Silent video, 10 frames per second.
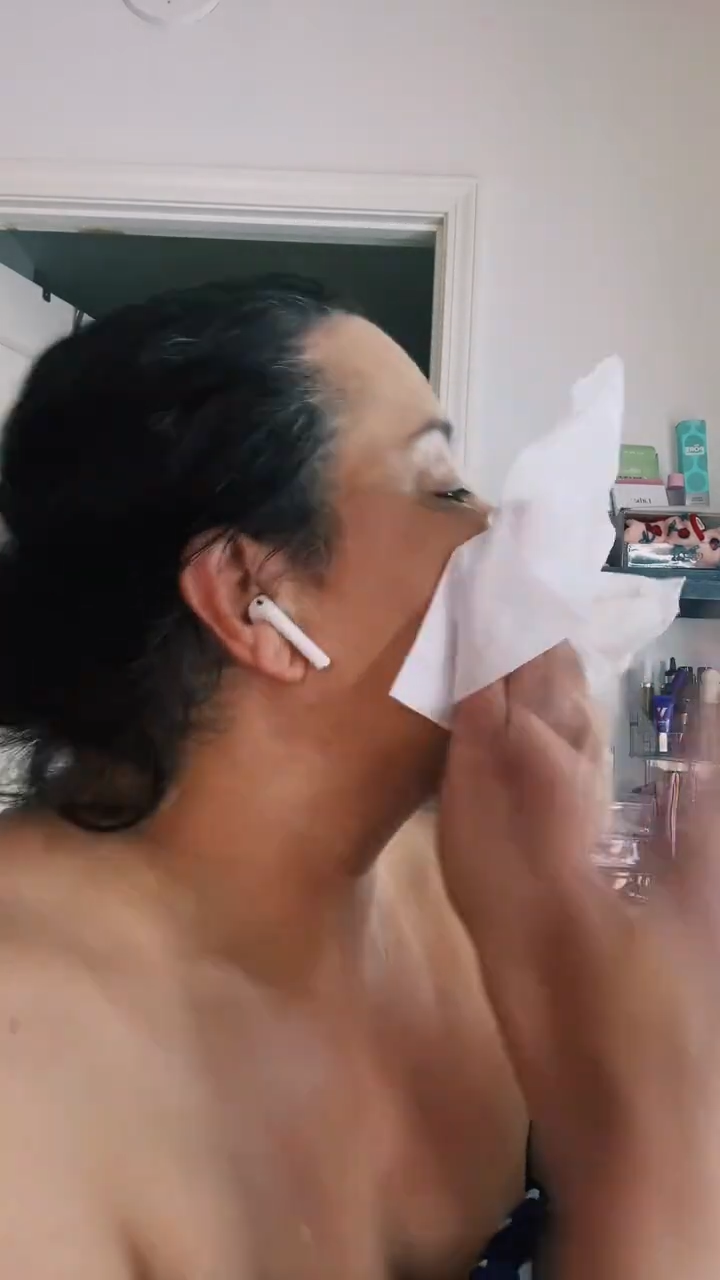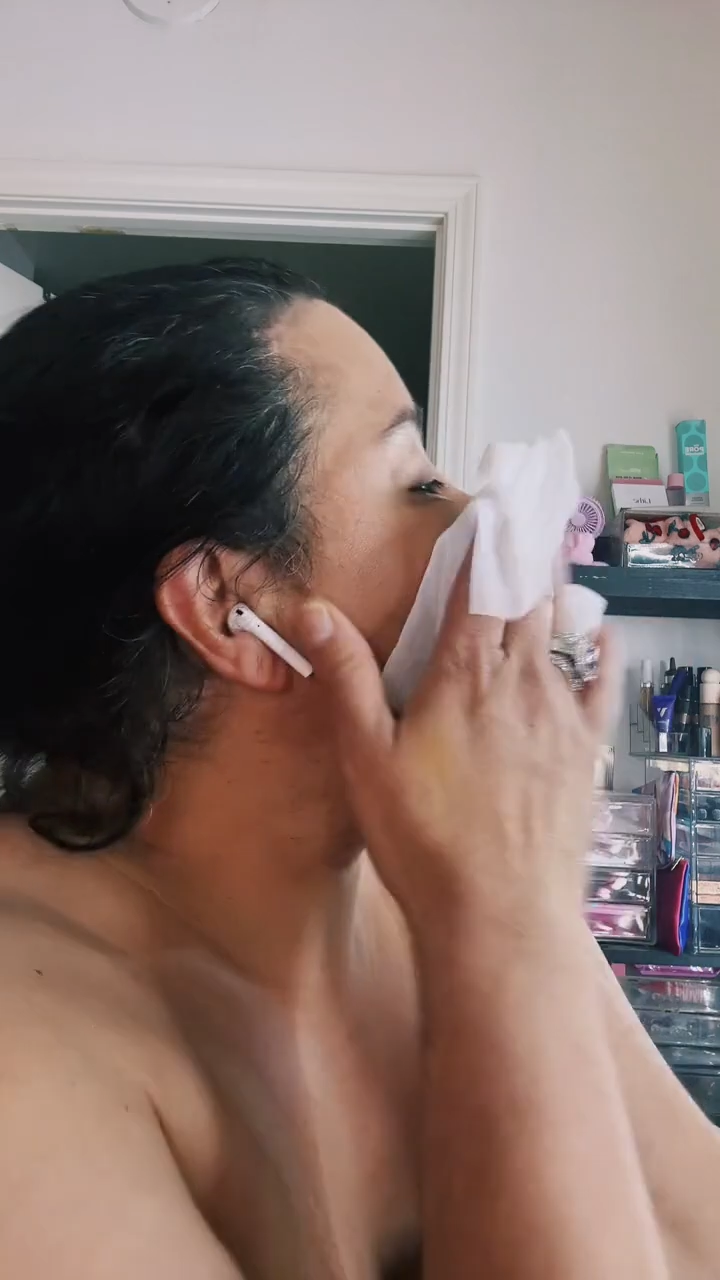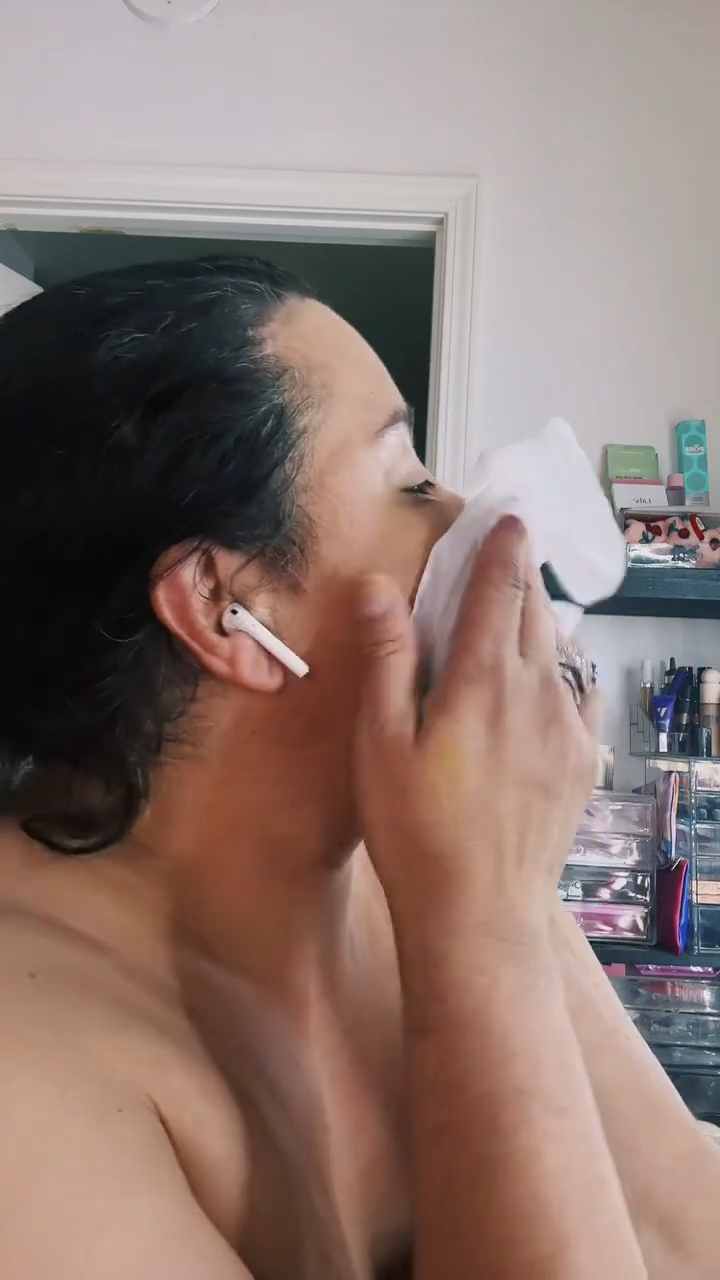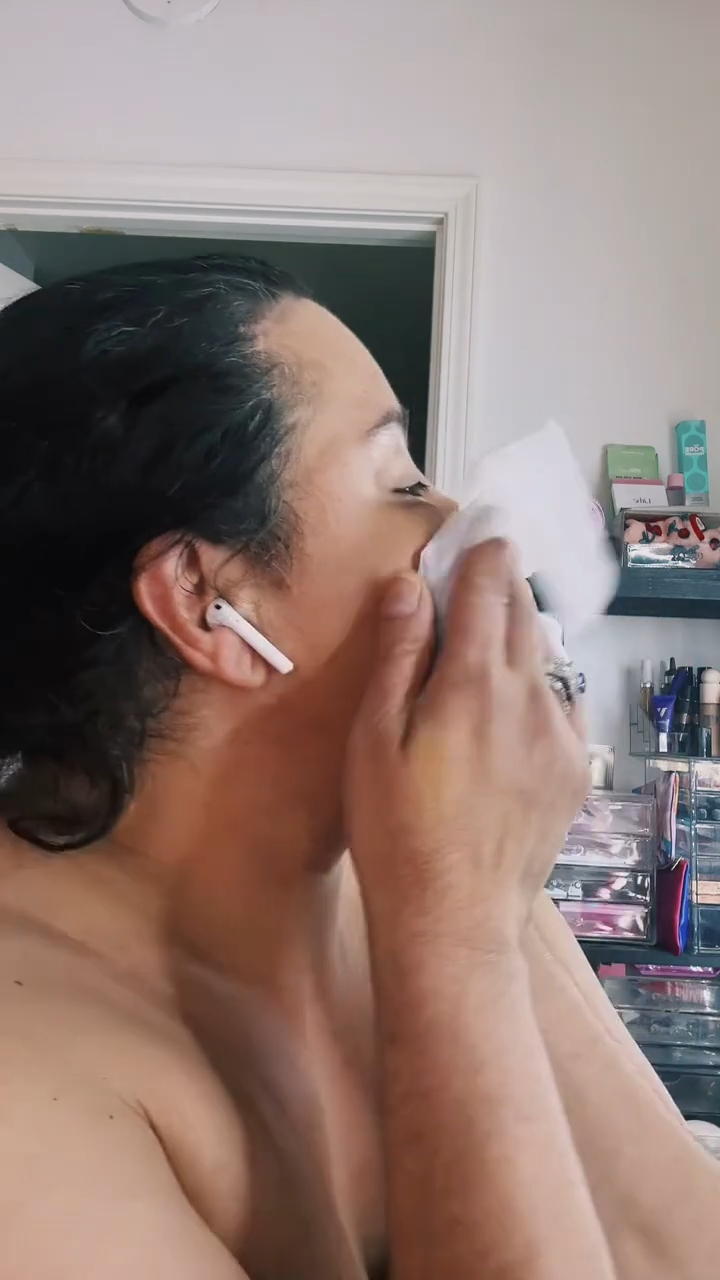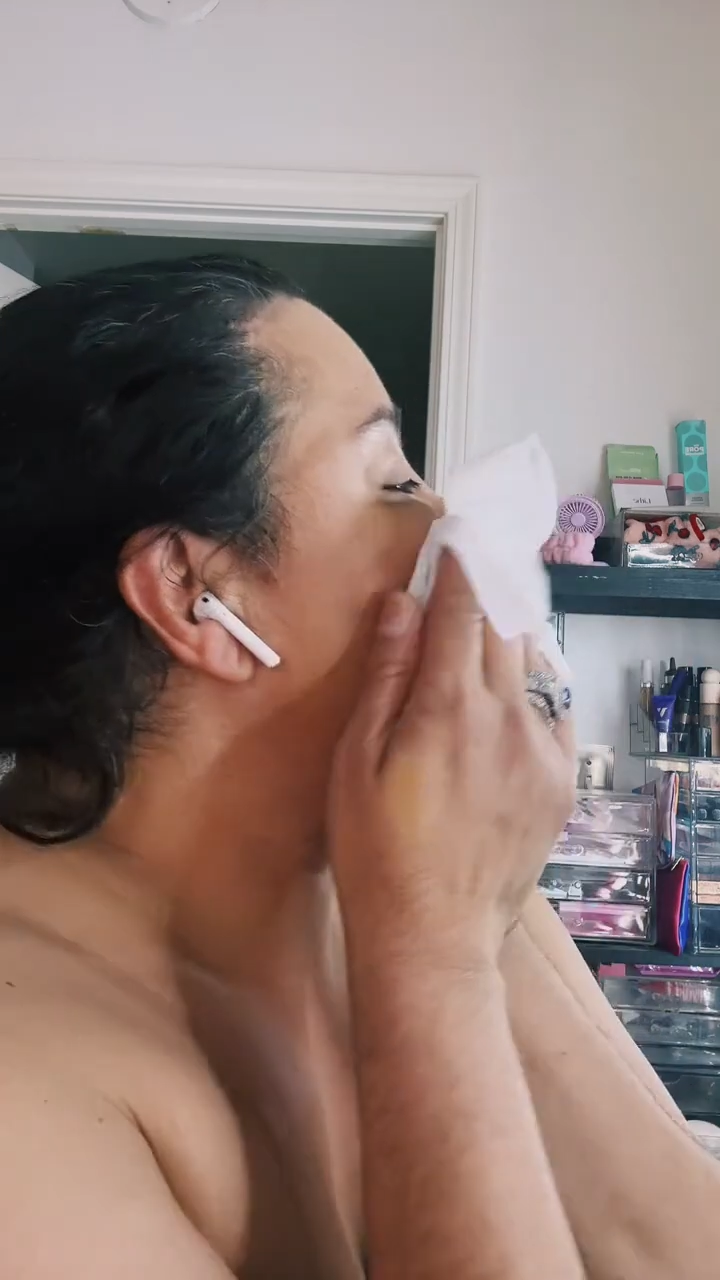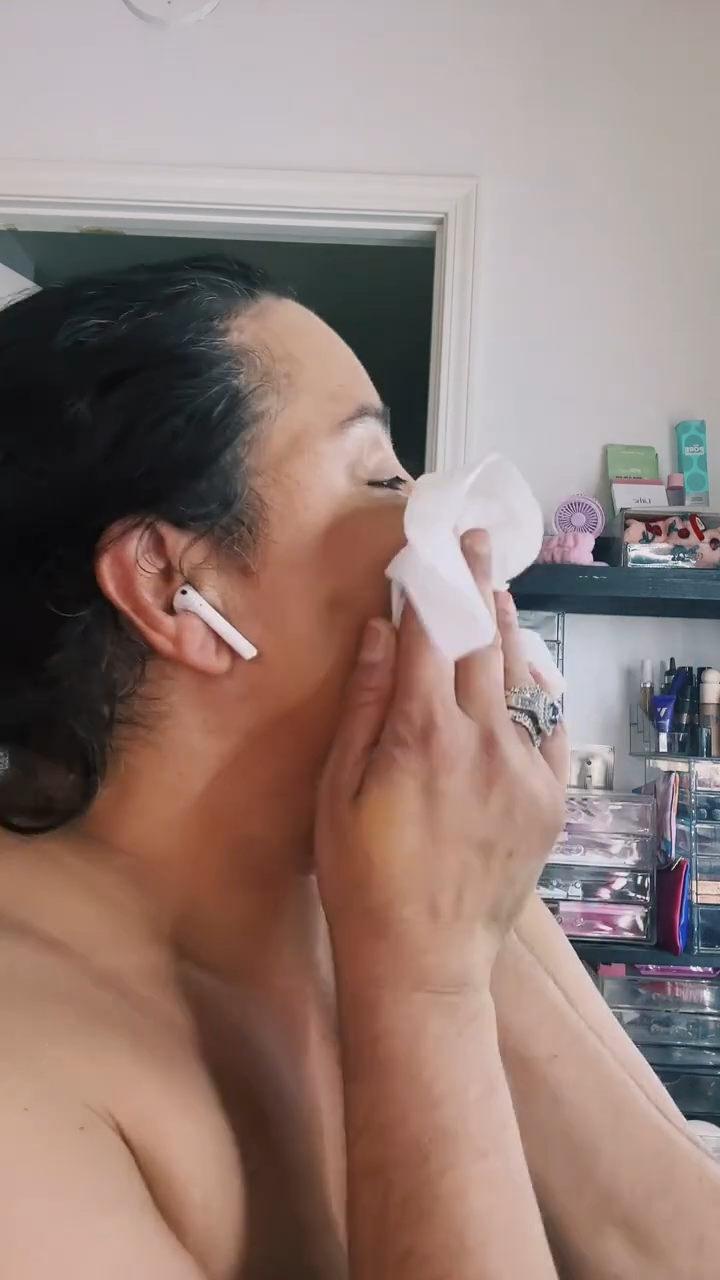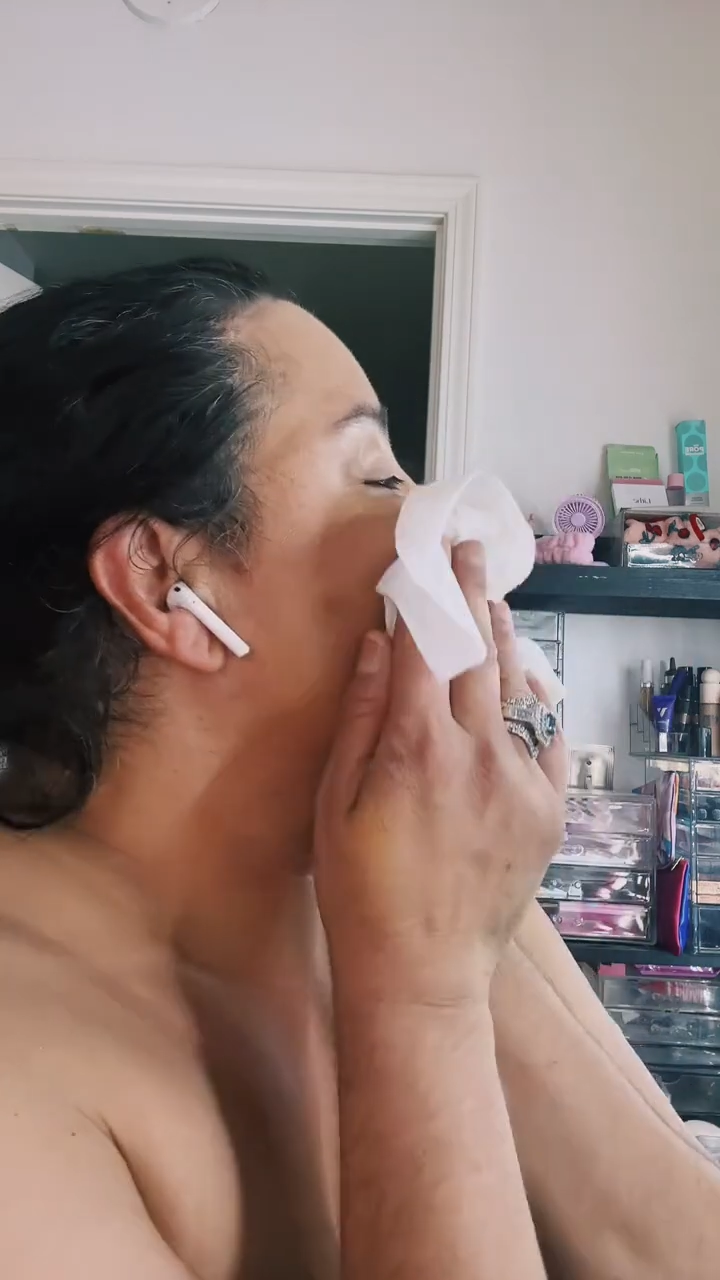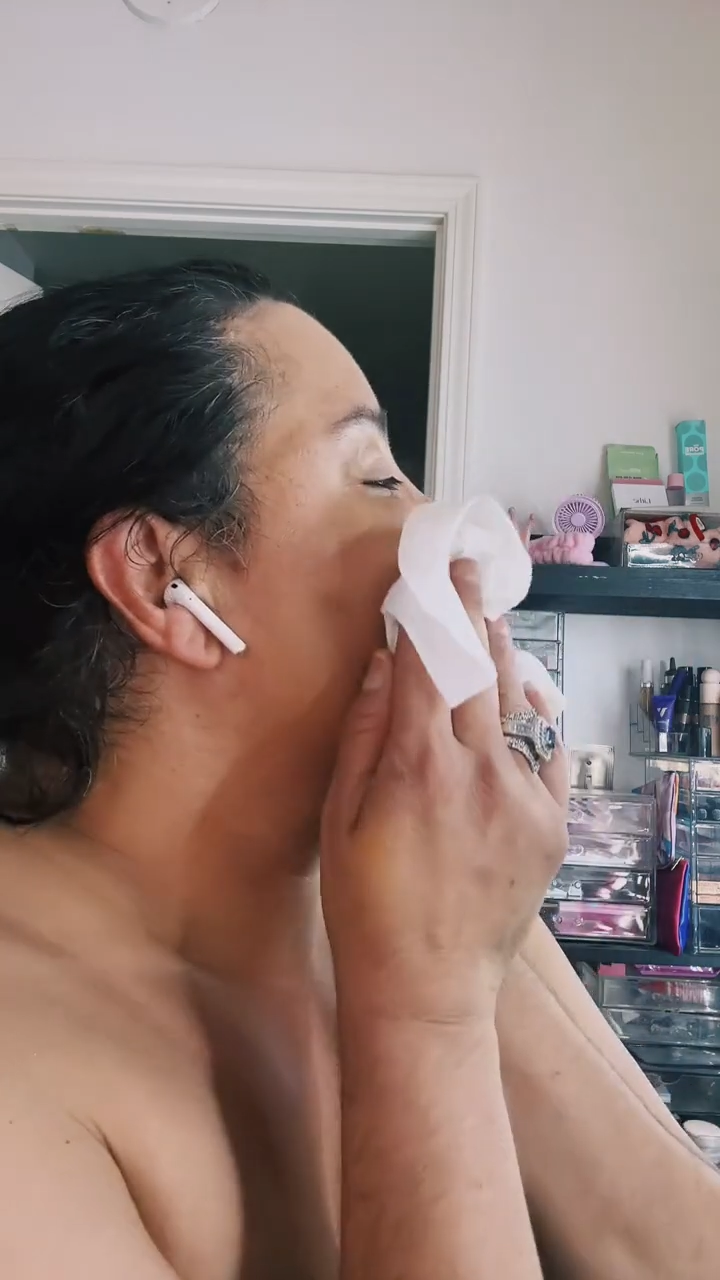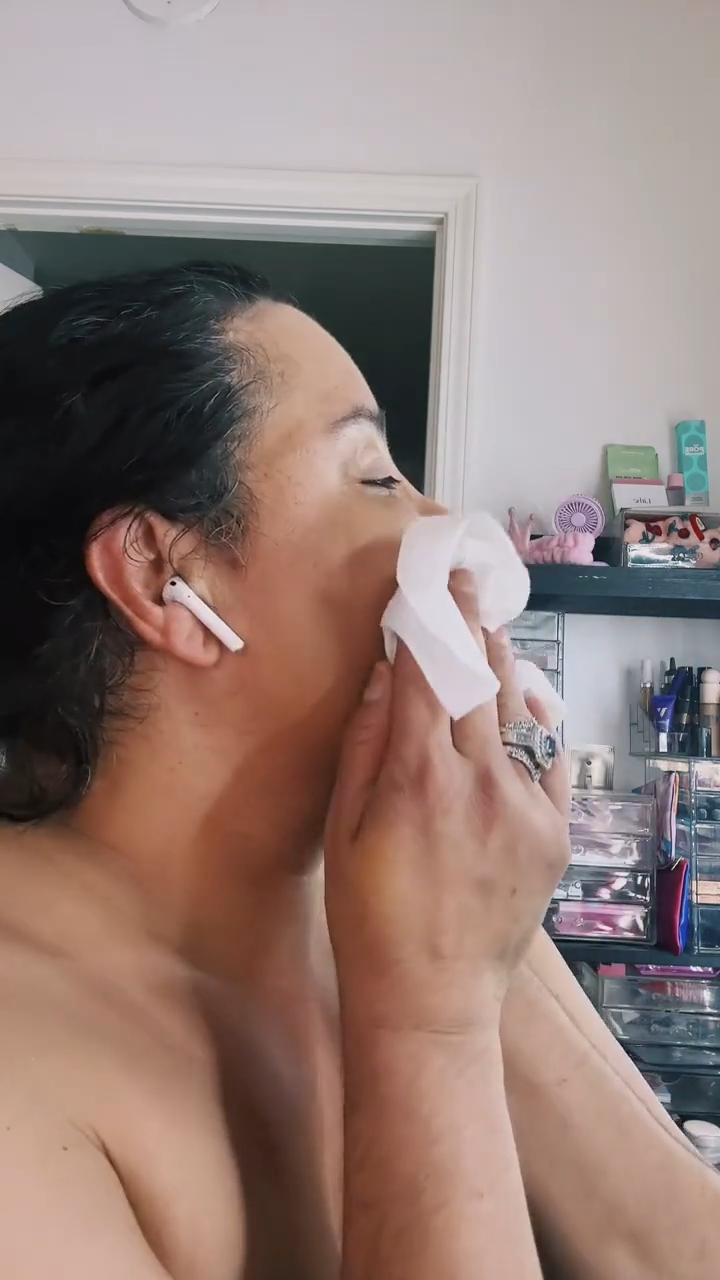look at this.